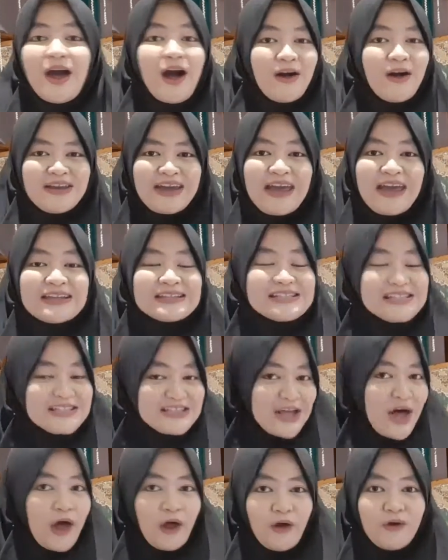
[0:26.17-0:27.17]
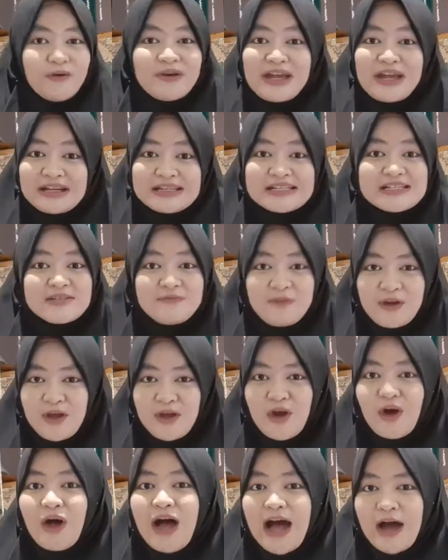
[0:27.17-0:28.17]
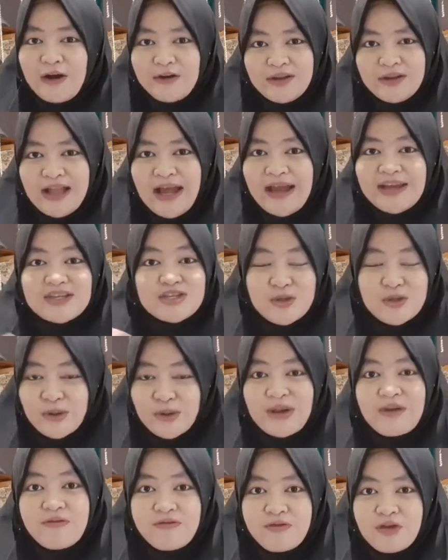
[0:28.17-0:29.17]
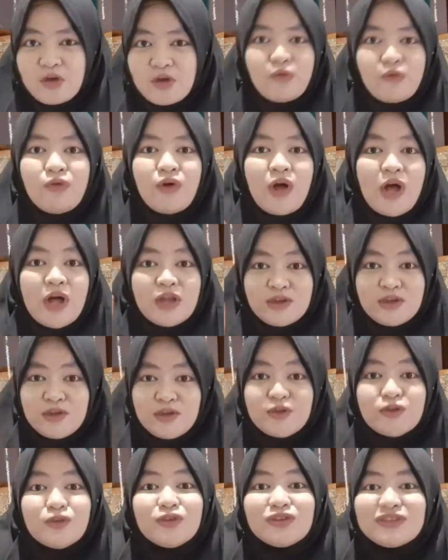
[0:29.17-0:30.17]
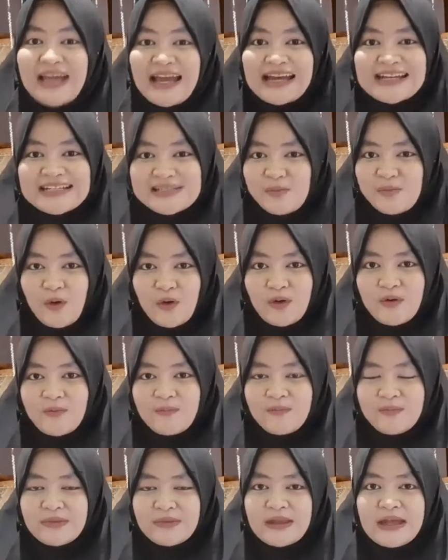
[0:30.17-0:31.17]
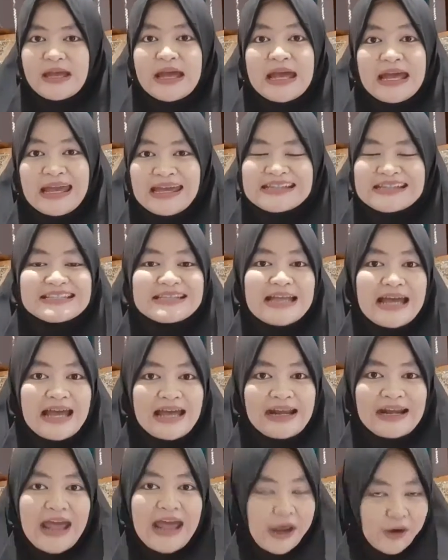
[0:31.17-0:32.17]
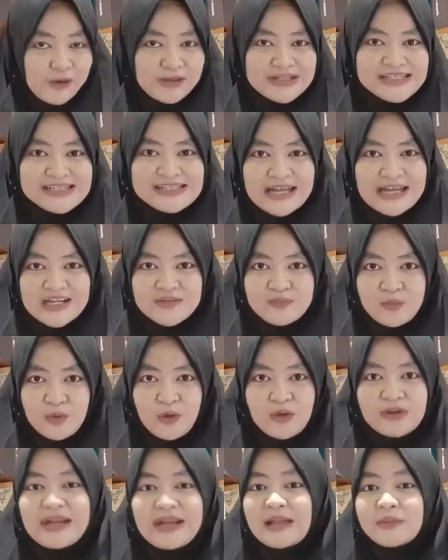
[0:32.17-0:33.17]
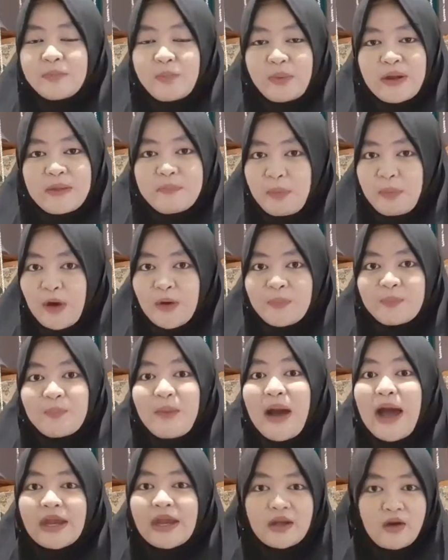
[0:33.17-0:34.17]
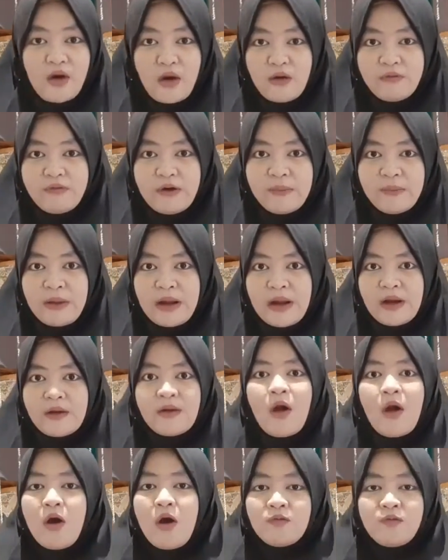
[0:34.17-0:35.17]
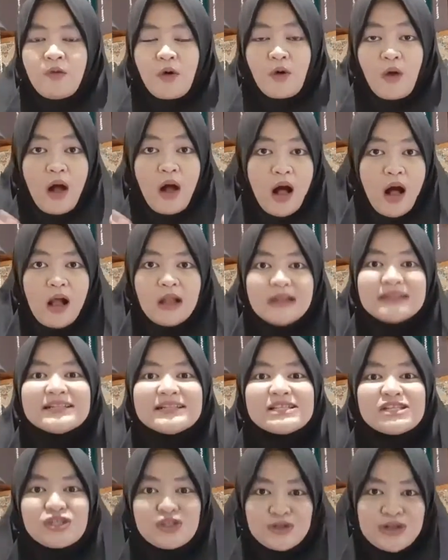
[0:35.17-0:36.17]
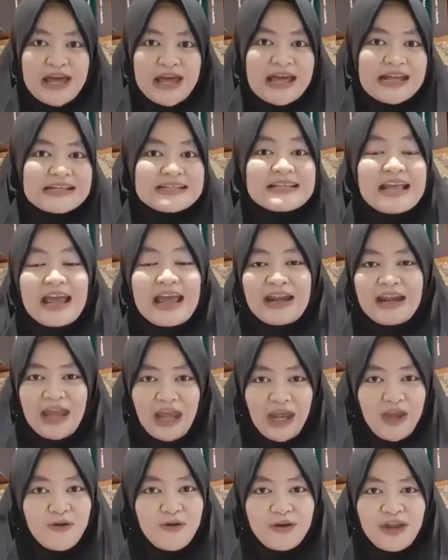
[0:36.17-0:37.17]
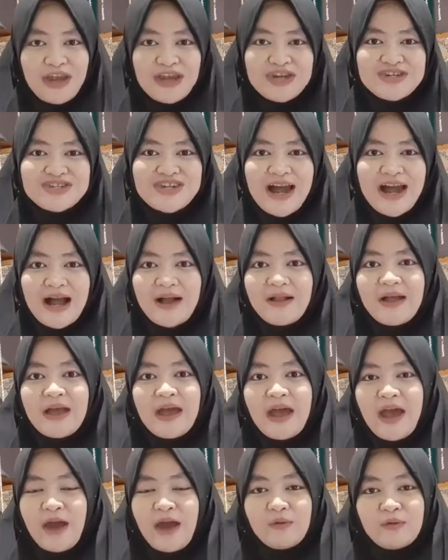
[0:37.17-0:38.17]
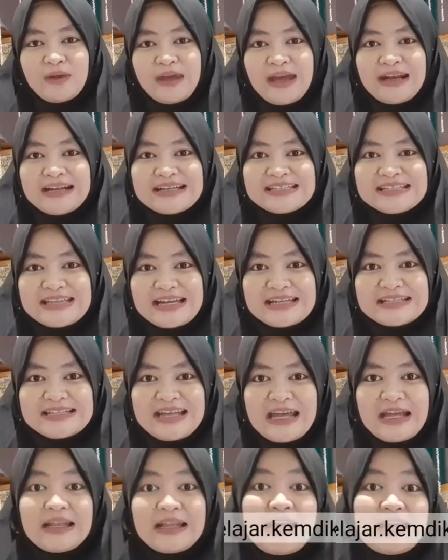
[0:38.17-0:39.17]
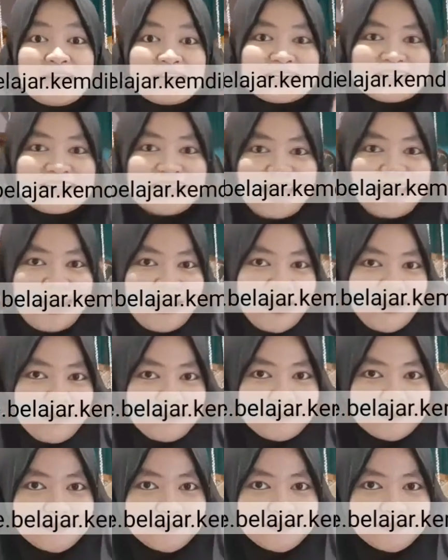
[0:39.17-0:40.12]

Okay, so in this video, I would like to review two textbooks. It's an English textbook that prepared by the government for all the students in Indonesia, and we can access it in this link.